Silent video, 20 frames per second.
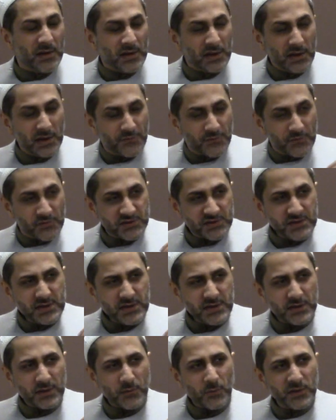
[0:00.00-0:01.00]
If you
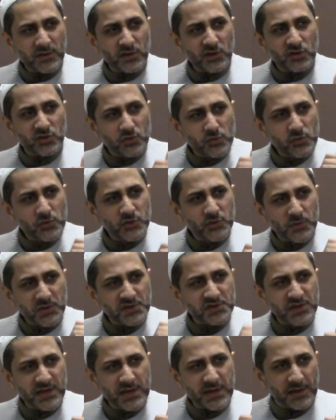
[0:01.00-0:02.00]
see, when the Jews were
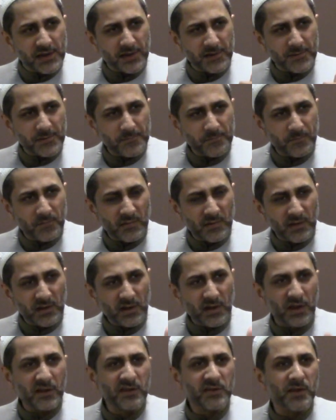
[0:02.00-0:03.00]
saying,
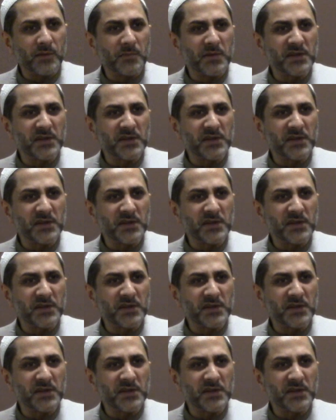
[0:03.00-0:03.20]
They used